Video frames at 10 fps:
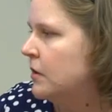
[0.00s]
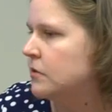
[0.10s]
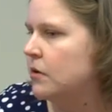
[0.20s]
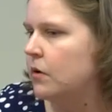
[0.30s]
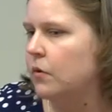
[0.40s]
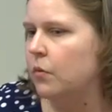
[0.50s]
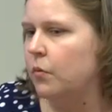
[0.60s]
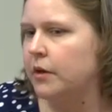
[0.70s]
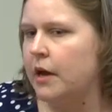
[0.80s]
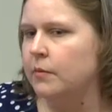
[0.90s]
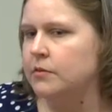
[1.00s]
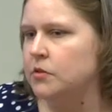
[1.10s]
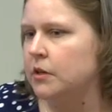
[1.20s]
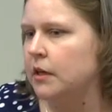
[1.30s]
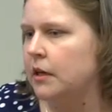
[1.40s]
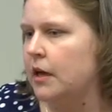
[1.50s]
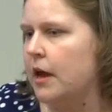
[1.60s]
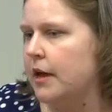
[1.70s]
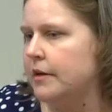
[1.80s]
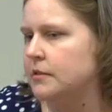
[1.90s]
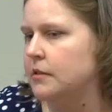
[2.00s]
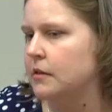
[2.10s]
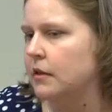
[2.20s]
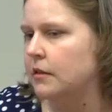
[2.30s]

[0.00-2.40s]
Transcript: So when I was looking at